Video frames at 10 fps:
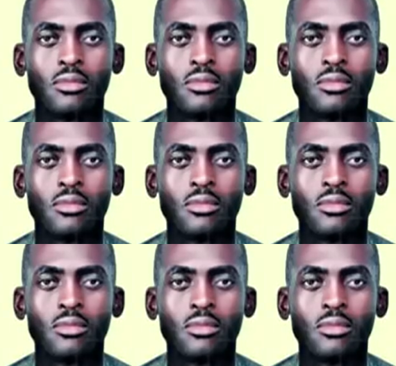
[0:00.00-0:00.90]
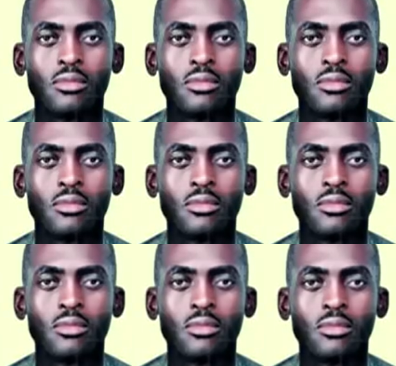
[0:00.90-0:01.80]

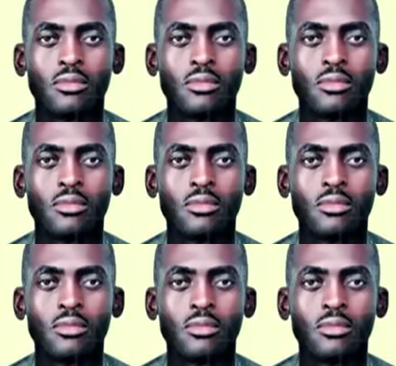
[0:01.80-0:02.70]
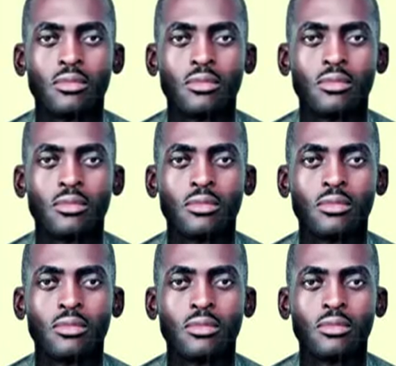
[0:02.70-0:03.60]

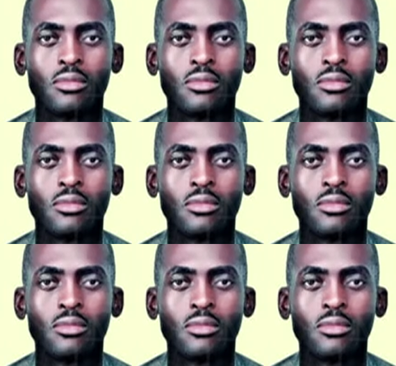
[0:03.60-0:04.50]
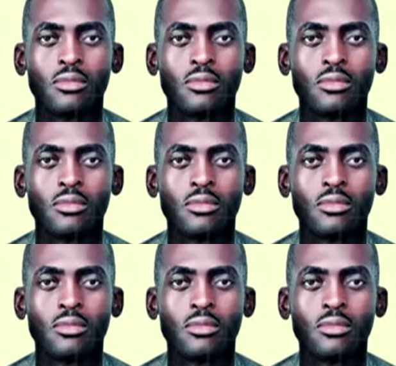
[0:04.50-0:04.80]
This person isn't speaking.